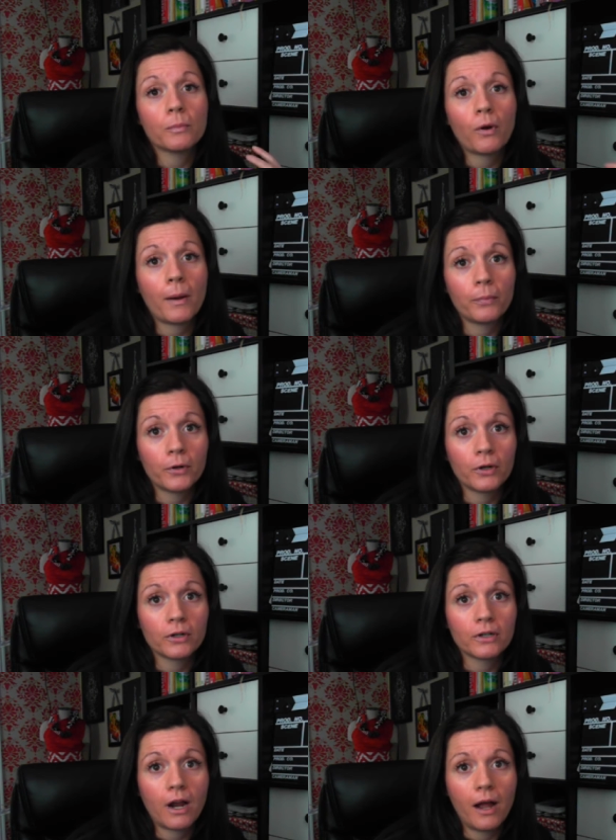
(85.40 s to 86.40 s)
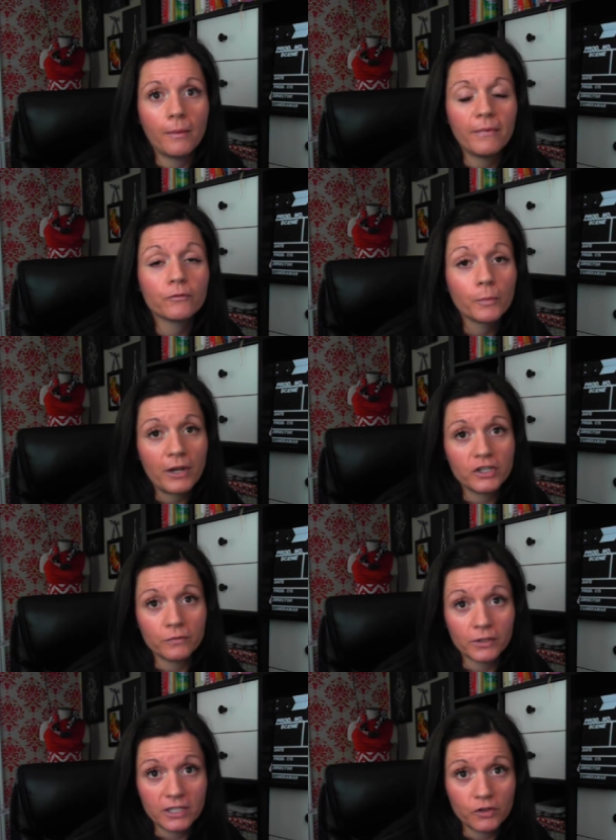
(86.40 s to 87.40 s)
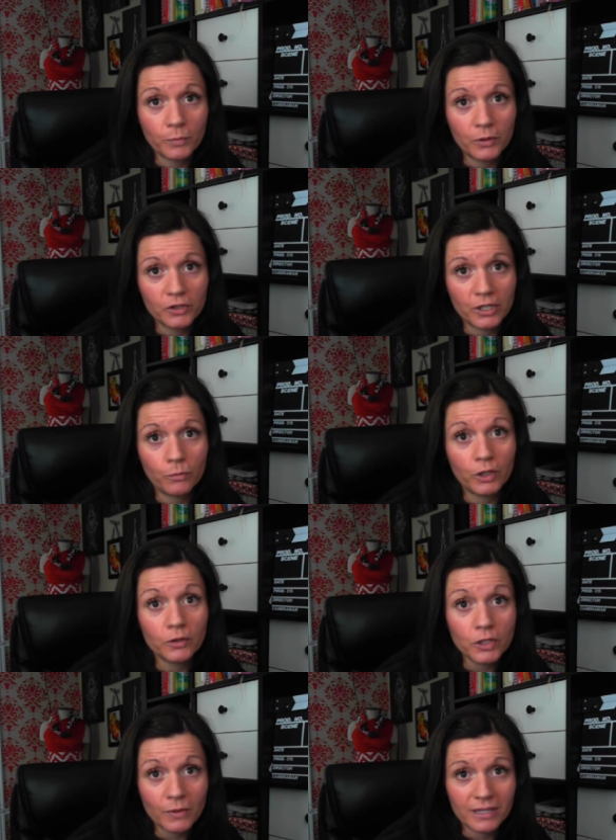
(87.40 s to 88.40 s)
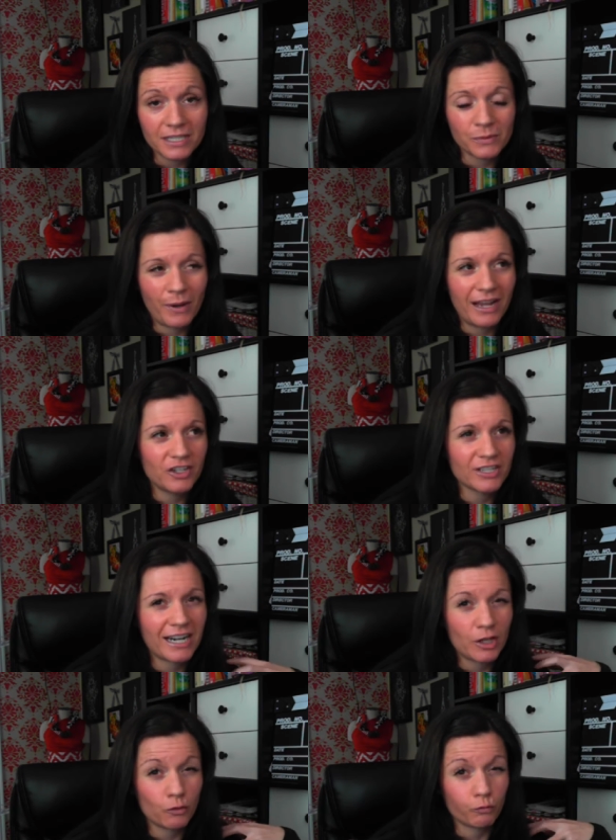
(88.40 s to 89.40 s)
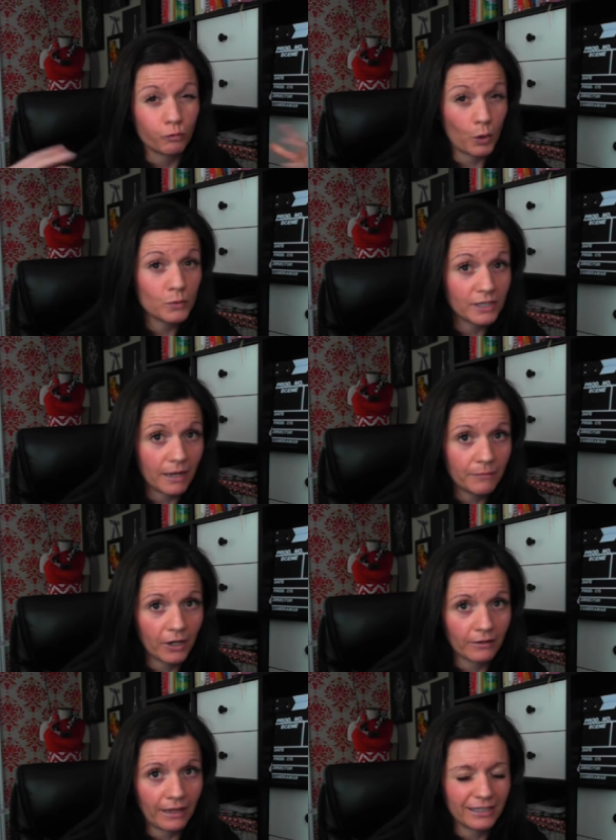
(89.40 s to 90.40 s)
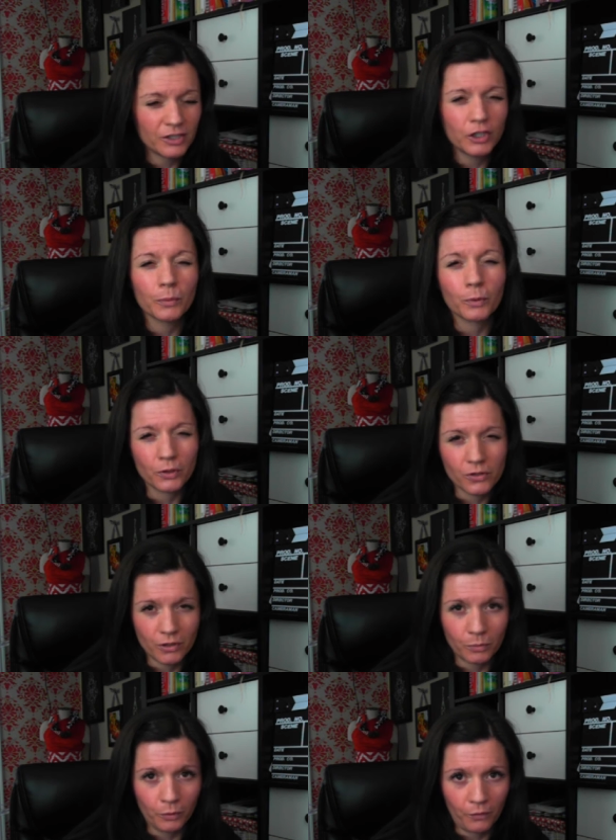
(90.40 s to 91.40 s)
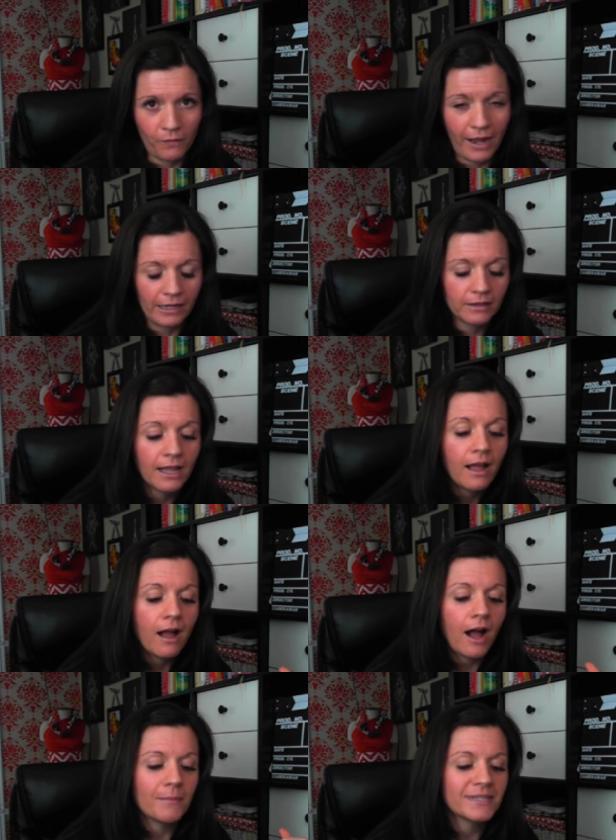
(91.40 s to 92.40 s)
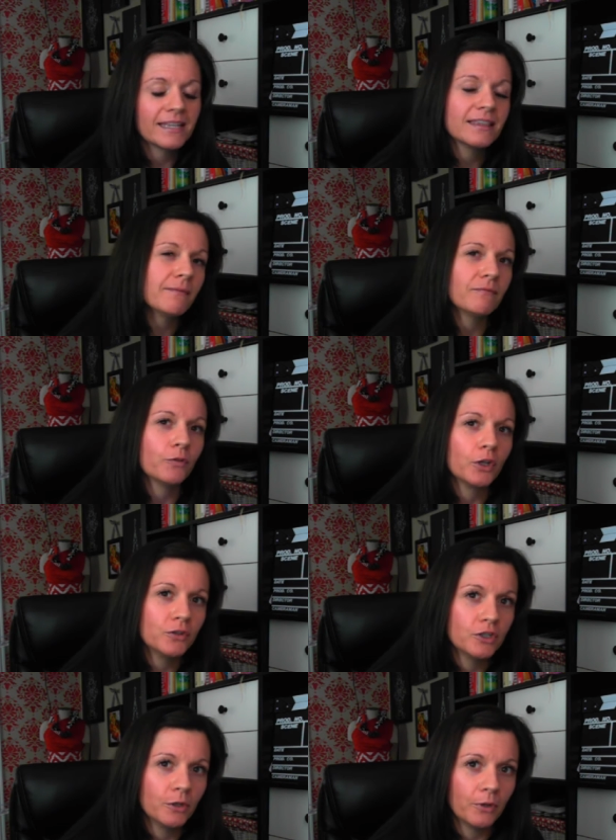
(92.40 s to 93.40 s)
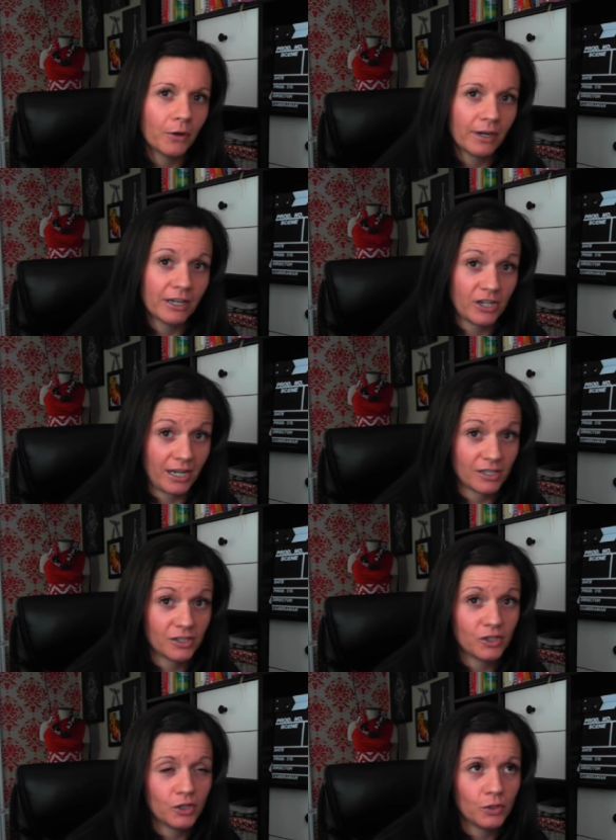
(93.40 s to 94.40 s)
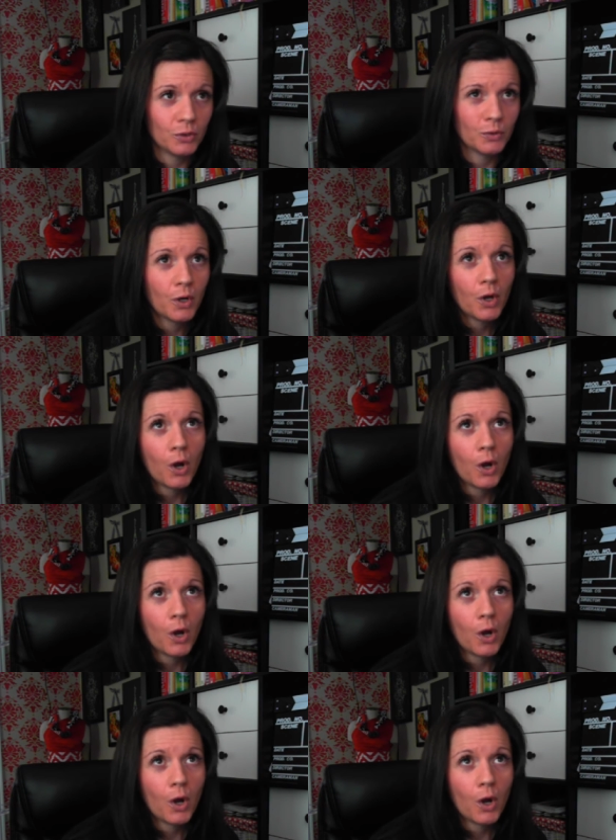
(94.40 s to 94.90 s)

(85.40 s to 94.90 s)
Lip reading: the proper information for distribution when you do it this way. It just kind of throws it up there like to your personal profile. Same thing for YouTube. You don't get a chance to